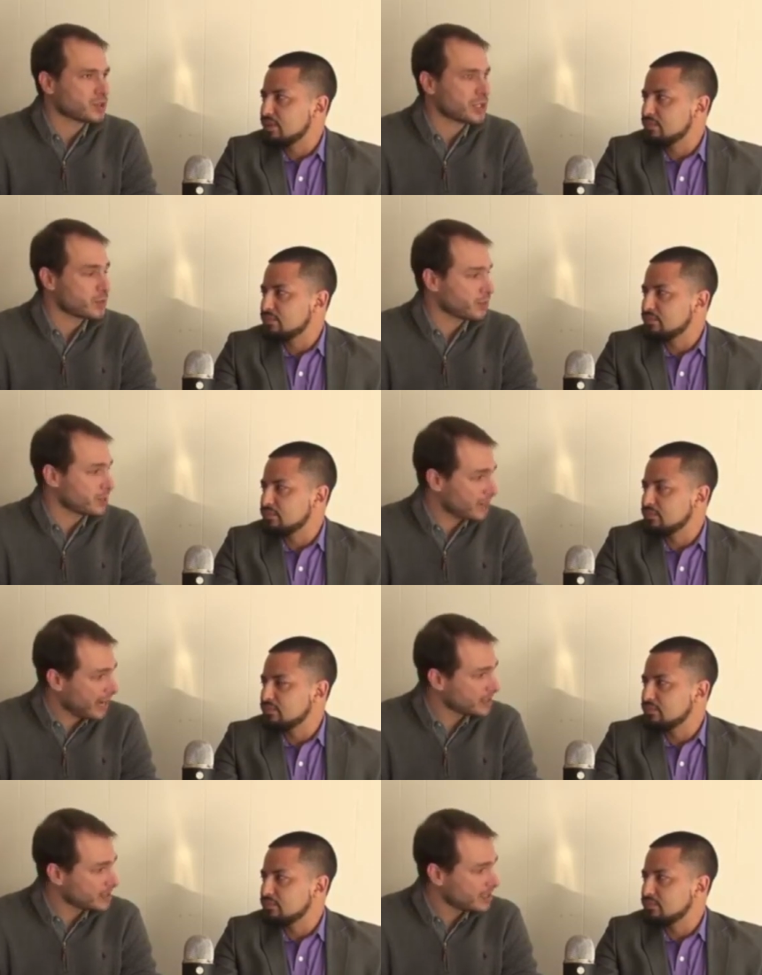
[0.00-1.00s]
Speaker 1: we
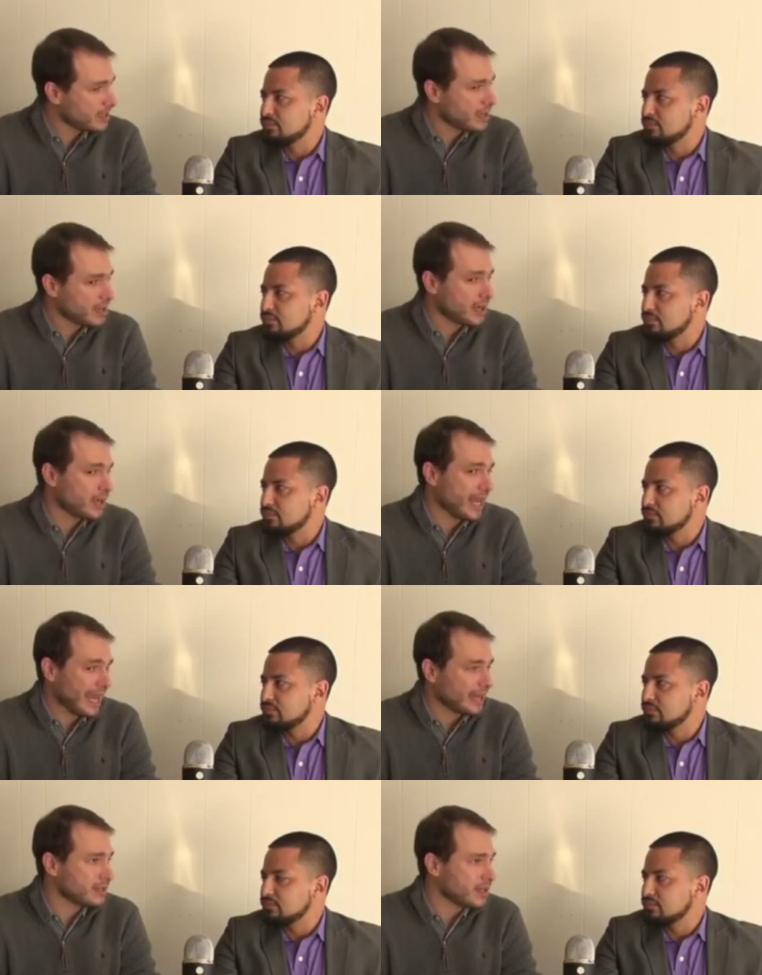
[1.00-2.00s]
respect. Uh,
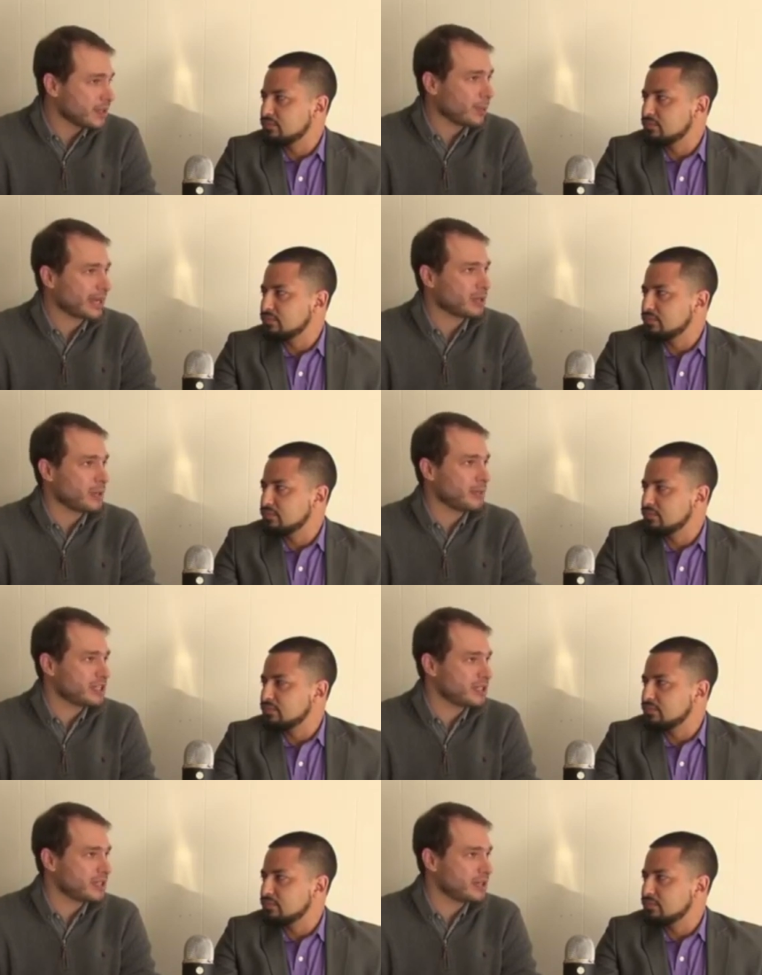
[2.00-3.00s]
and you know my commitment
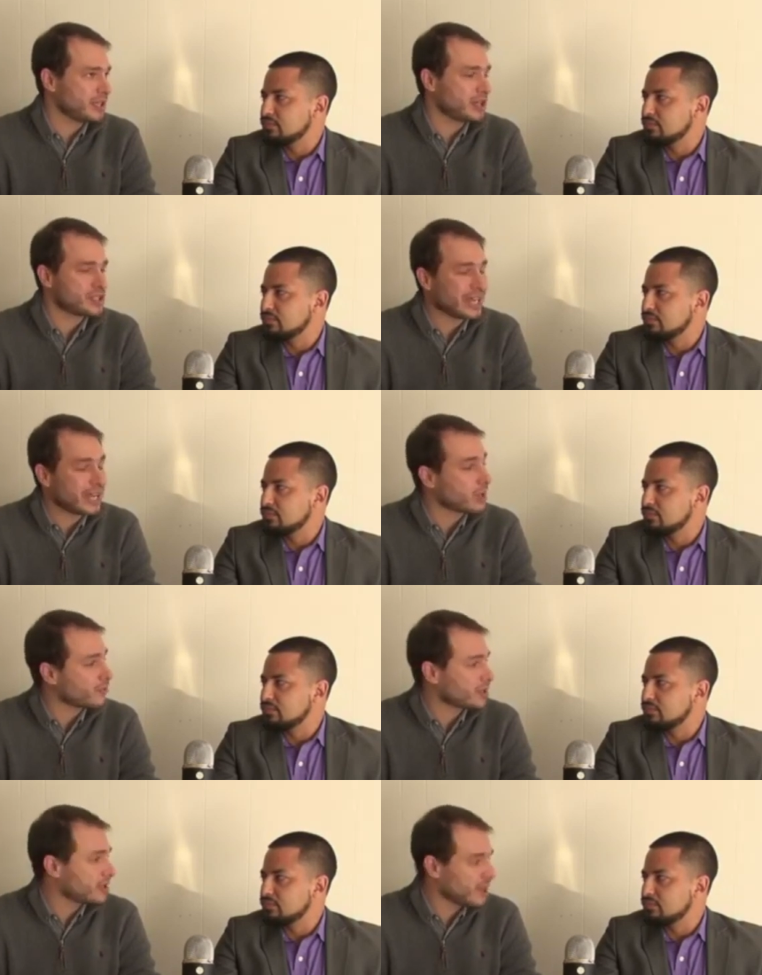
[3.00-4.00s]
to you know standing up for
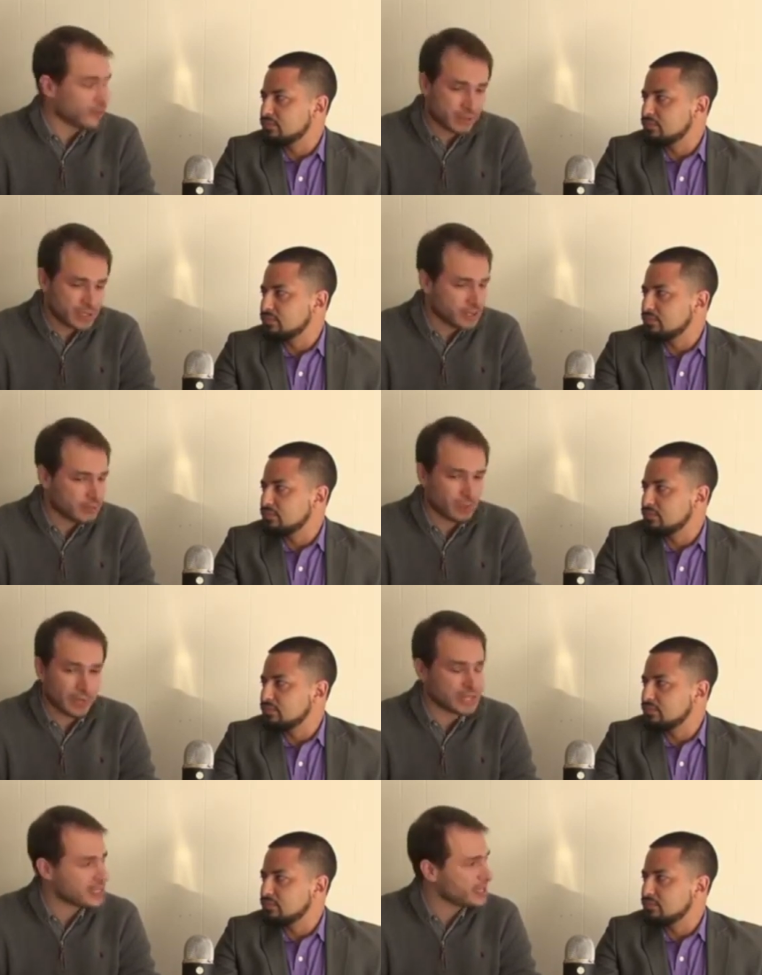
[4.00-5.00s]
good government remains
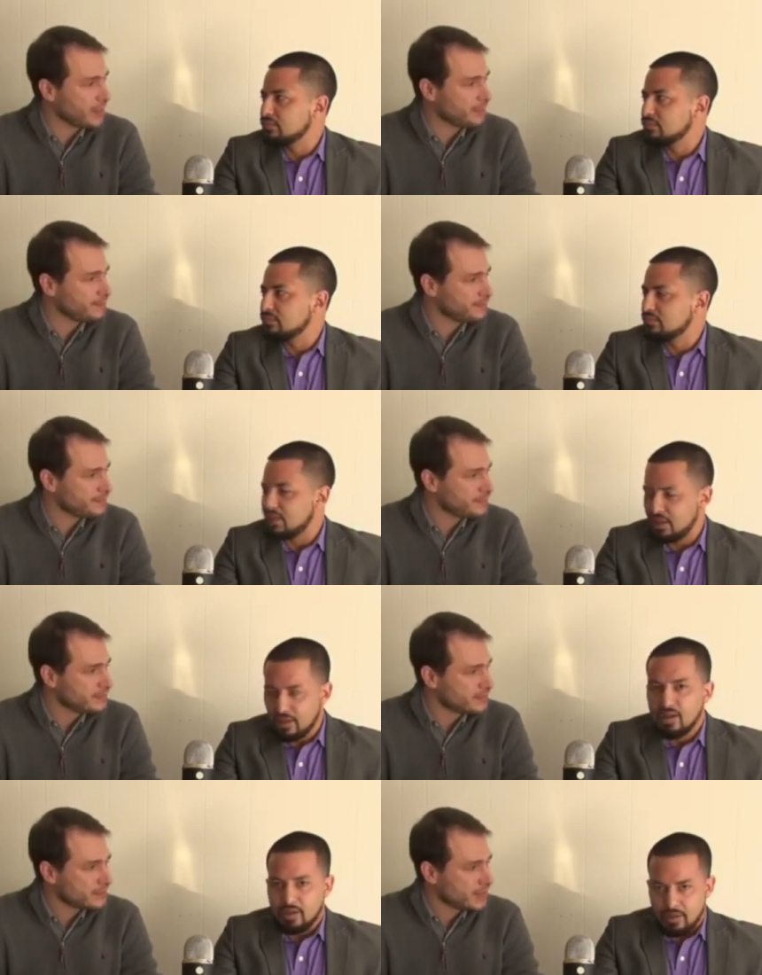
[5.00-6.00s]
the same.
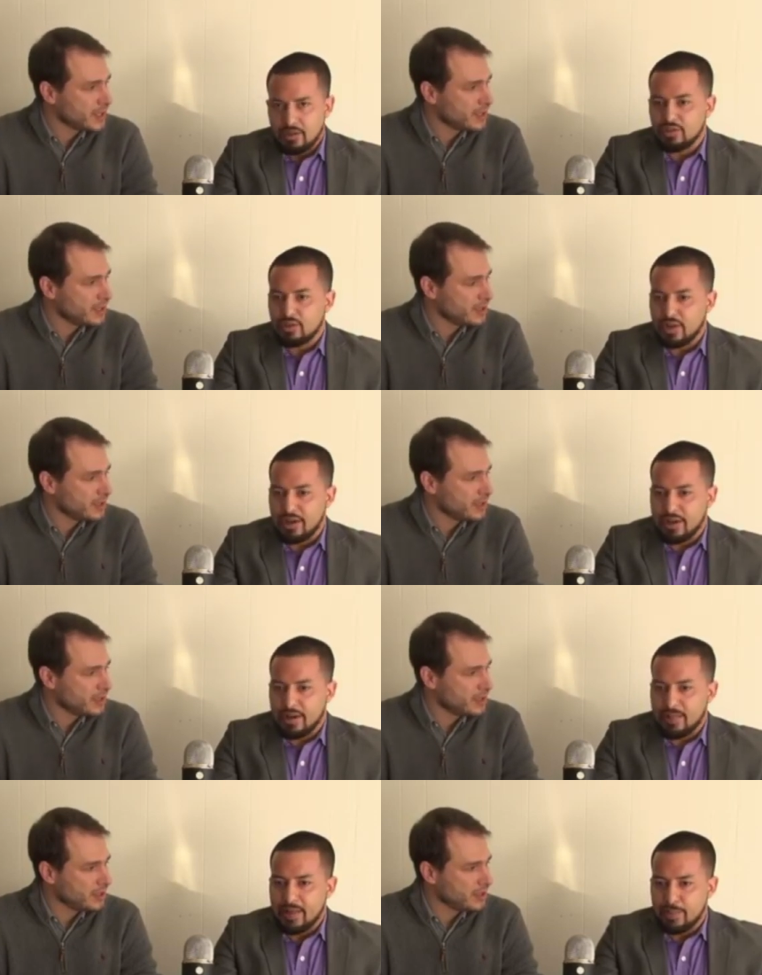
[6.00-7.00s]
Speaker 2: So at uh,
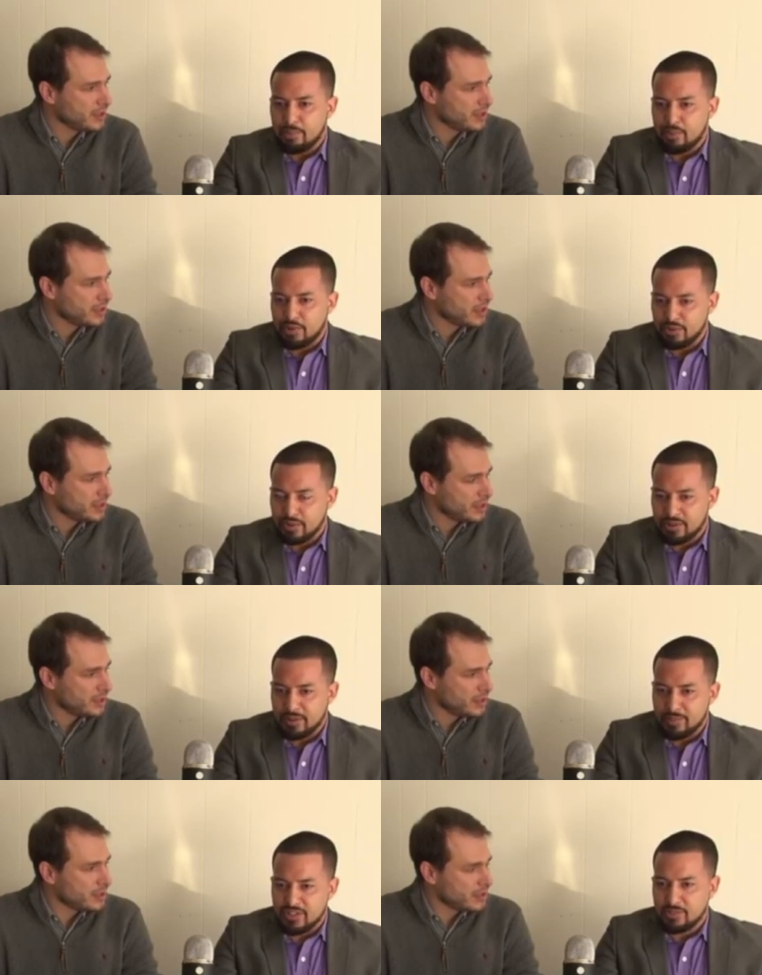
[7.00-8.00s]
that point, talking
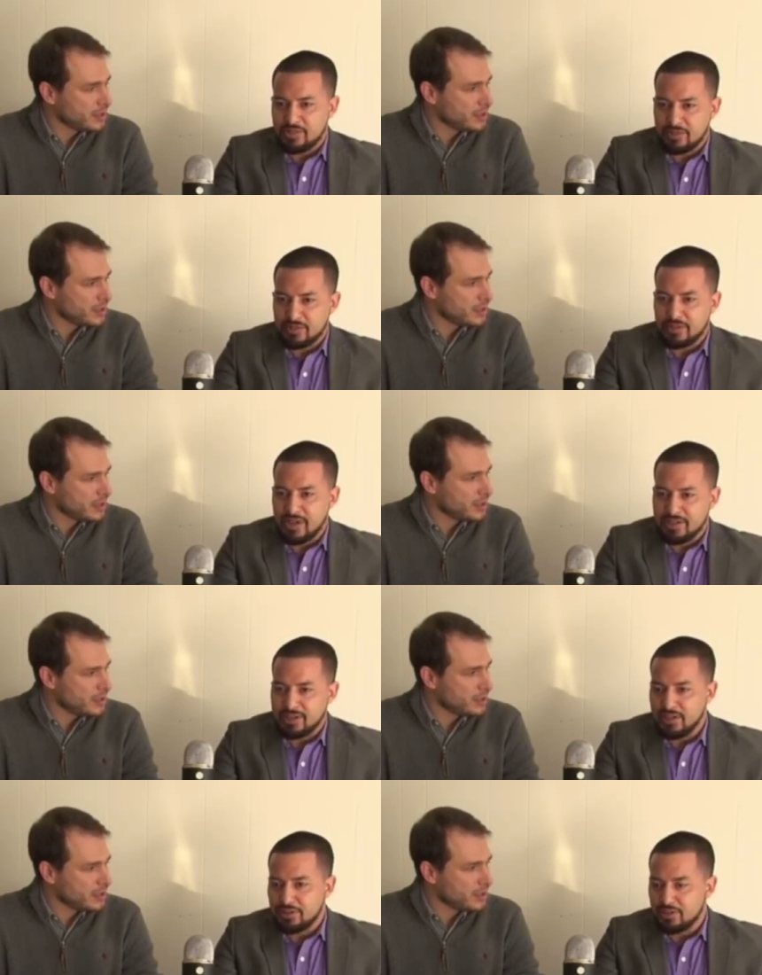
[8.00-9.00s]
about specifically that
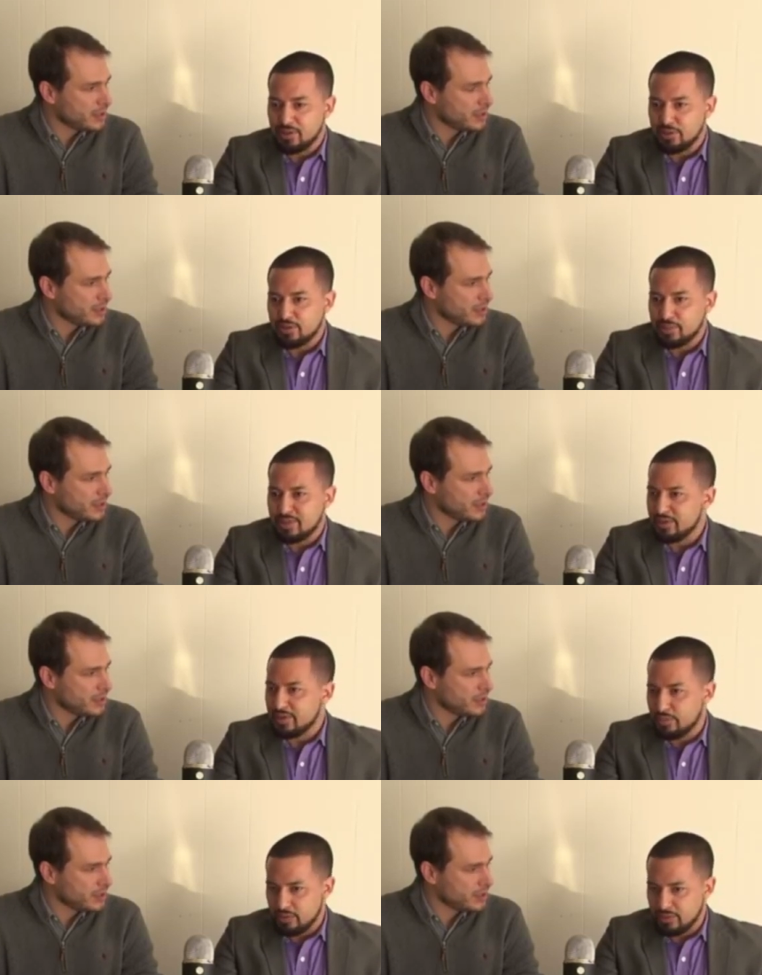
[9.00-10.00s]
case, you know, there's been a
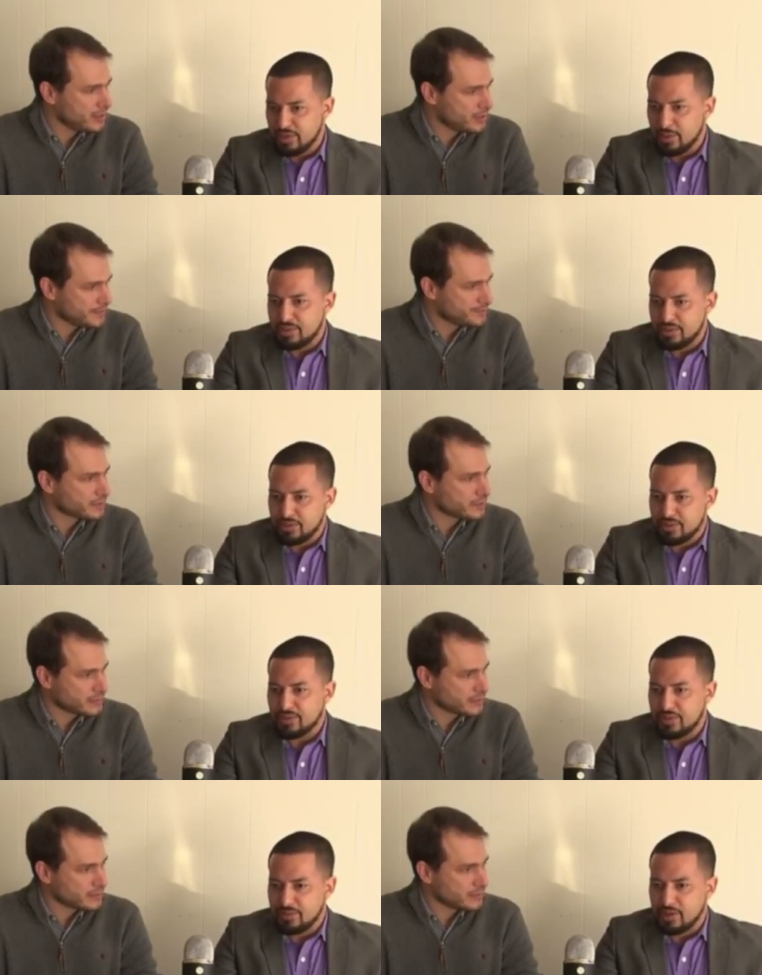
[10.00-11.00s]
number of depositions that
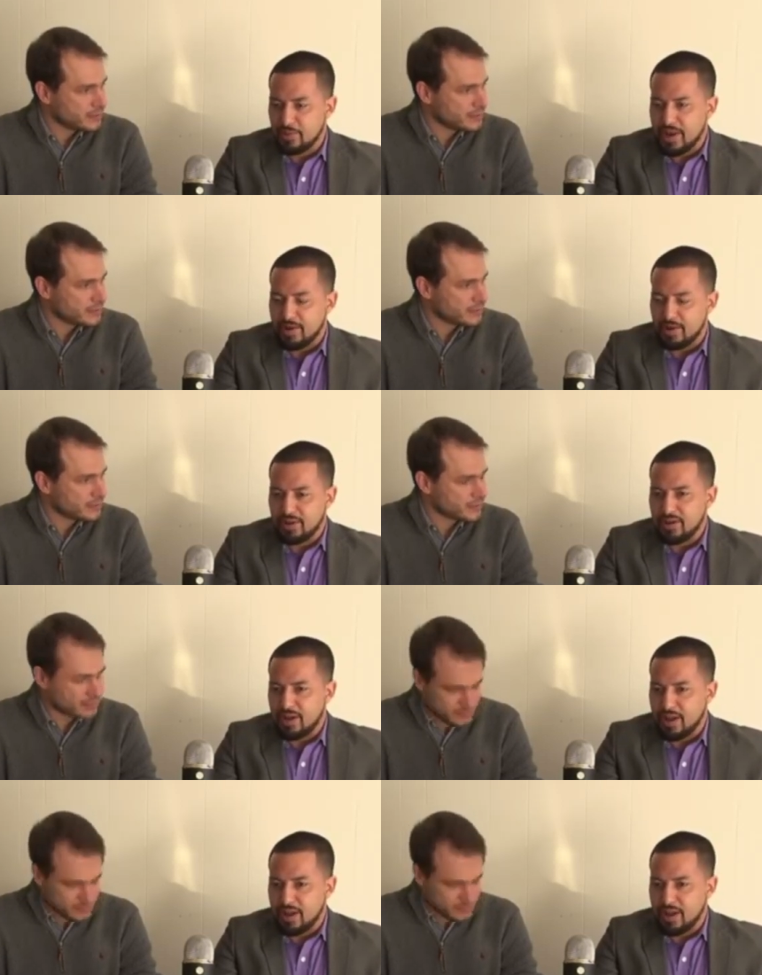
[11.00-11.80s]
have come out, and the